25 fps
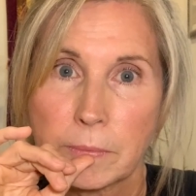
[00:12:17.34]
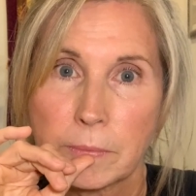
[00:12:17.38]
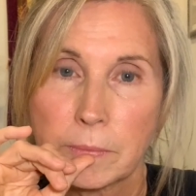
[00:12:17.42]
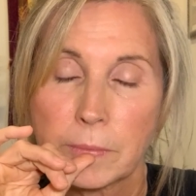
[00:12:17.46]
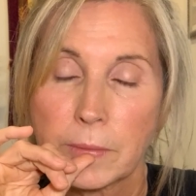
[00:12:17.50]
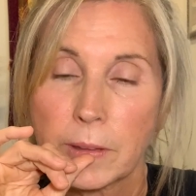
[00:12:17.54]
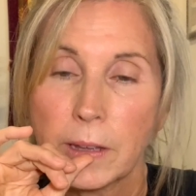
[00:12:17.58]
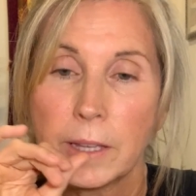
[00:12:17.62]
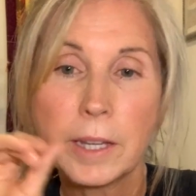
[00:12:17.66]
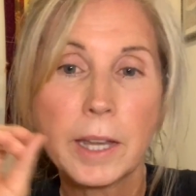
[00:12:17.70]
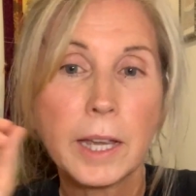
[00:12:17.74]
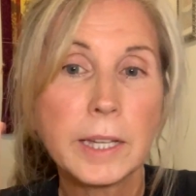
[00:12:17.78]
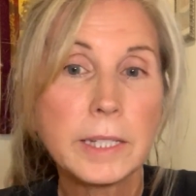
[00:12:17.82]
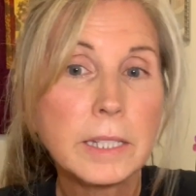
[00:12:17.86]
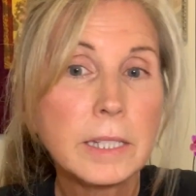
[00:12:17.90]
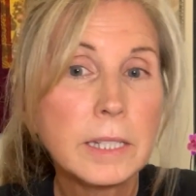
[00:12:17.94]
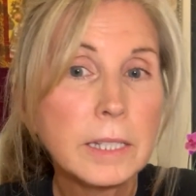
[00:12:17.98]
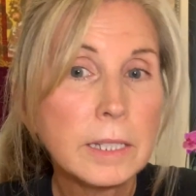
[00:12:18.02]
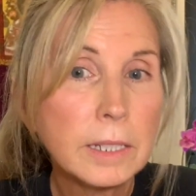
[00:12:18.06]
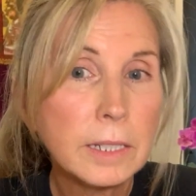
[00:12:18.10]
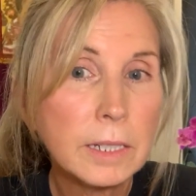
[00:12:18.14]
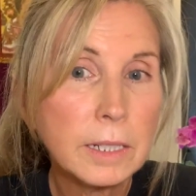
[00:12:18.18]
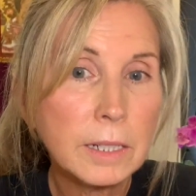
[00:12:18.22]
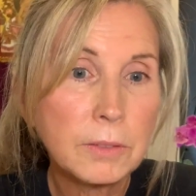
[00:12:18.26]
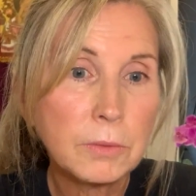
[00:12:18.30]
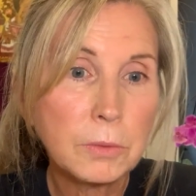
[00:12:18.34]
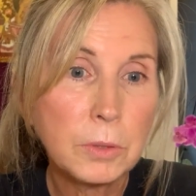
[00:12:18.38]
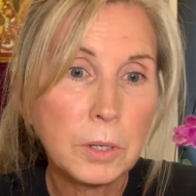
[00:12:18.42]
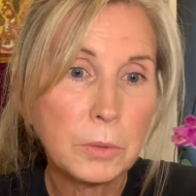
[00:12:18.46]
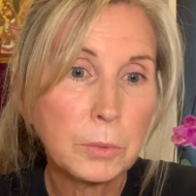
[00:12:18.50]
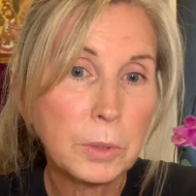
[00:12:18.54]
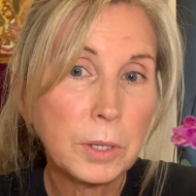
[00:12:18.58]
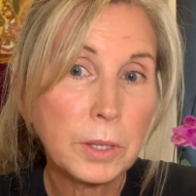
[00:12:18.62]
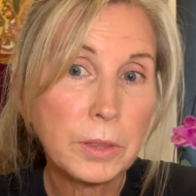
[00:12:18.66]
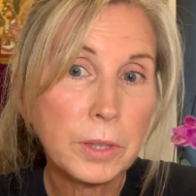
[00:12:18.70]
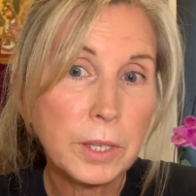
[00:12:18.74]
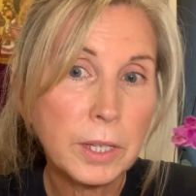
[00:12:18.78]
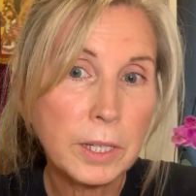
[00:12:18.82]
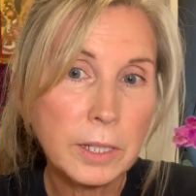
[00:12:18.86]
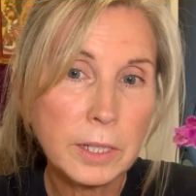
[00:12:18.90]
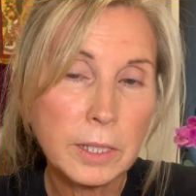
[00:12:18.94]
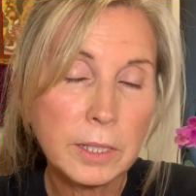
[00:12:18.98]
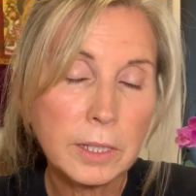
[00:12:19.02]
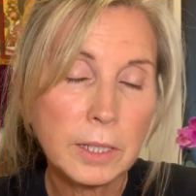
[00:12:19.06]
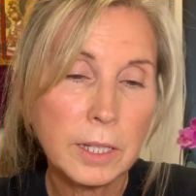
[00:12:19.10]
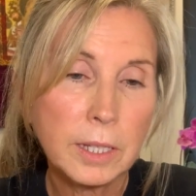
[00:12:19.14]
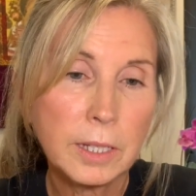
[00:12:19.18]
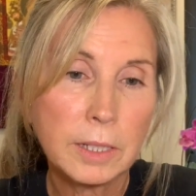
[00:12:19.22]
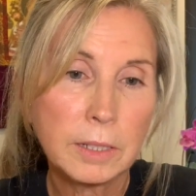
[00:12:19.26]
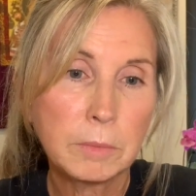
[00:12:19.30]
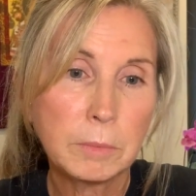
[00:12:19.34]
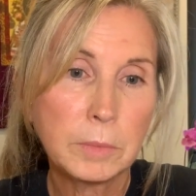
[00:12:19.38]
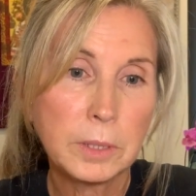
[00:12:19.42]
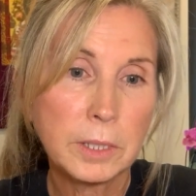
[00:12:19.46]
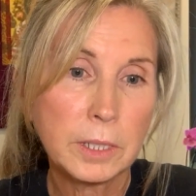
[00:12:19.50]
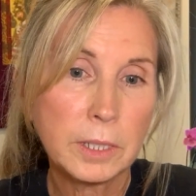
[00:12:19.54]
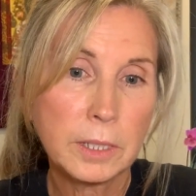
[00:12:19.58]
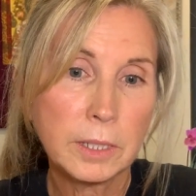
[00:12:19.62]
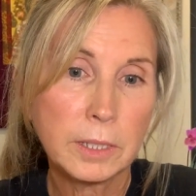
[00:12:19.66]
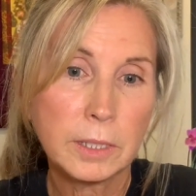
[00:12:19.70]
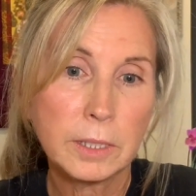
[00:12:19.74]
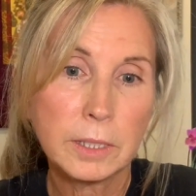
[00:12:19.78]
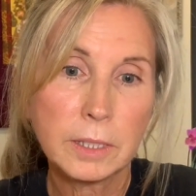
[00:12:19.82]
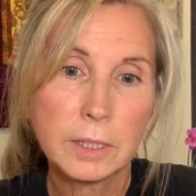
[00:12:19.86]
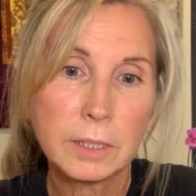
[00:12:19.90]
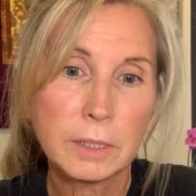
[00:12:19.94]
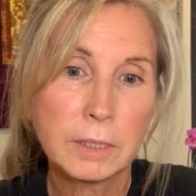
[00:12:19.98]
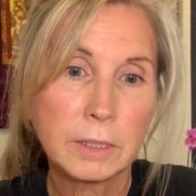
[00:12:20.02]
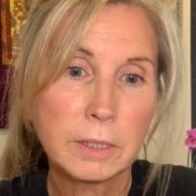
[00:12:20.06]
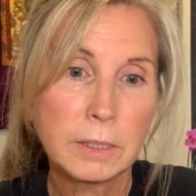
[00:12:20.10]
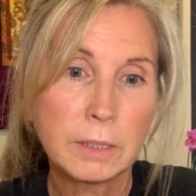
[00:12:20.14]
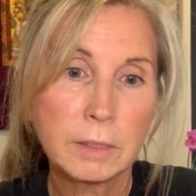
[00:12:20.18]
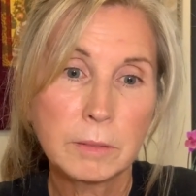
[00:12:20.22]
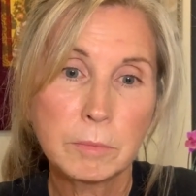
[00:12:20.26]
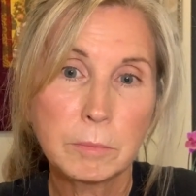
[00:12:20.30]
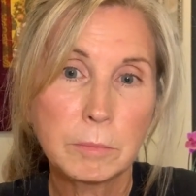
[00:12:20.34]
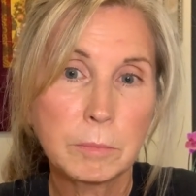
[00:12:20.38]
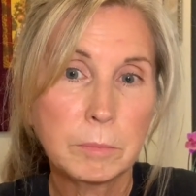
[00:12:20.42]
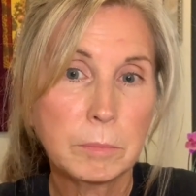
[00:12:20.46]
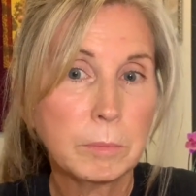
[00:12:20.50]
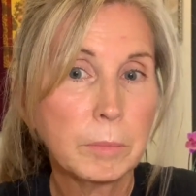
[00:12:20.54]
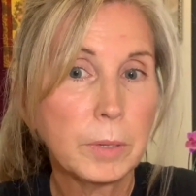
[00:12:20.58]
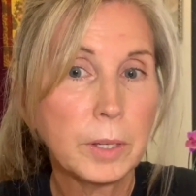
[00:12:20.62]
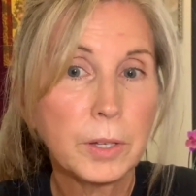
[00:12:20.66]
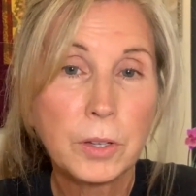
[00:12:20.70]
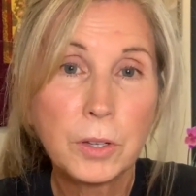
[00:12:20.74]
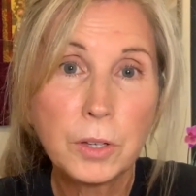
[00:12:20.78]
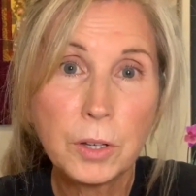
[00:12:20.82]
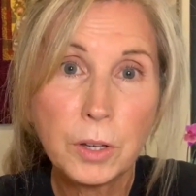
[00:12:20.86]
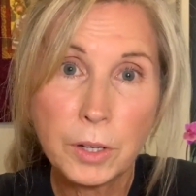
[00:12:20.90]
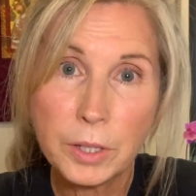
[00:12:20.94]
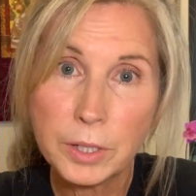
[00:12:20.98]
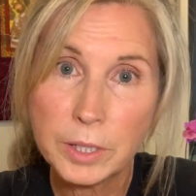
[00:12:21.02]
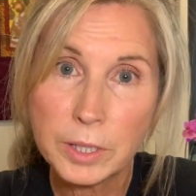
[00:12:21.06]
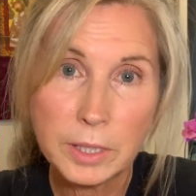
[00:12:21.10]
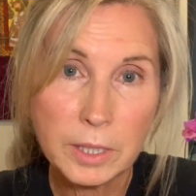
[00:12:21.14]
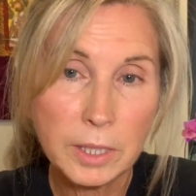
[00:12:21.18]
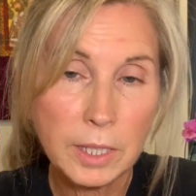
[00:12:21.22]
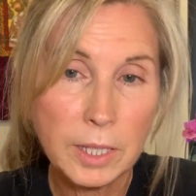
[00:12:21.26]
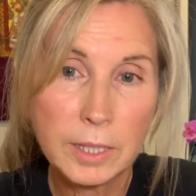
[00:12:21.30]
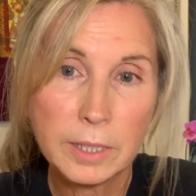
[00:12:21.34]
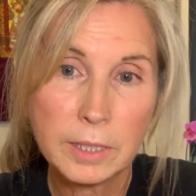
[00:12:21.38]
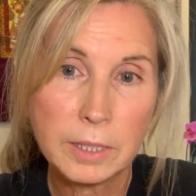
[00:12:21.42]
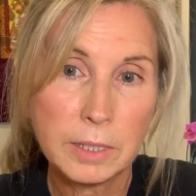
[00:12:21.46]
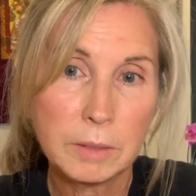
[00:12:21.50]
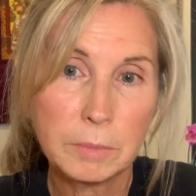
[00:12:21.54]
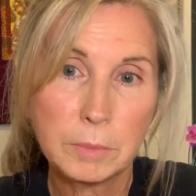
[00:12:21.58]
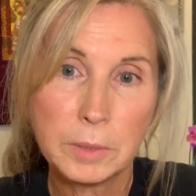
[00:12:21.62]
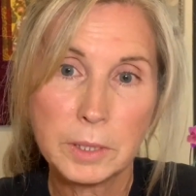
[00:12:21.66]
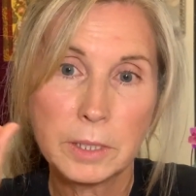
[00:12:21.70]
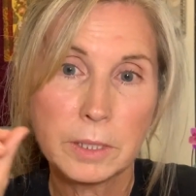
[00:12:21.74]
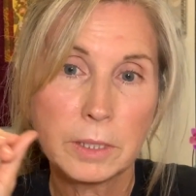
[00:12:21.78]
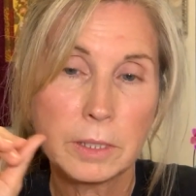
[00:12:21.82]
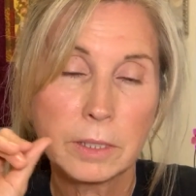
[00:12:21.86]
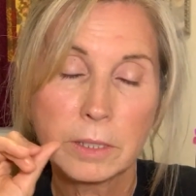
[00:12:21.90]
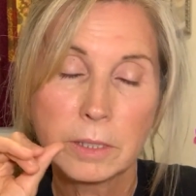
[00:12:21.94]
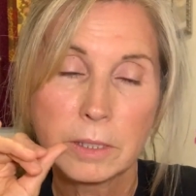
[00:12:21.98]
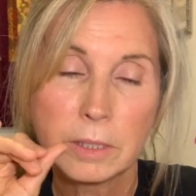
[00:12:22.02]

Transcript: An idea of what we think enlightenment is, but not enlightenment.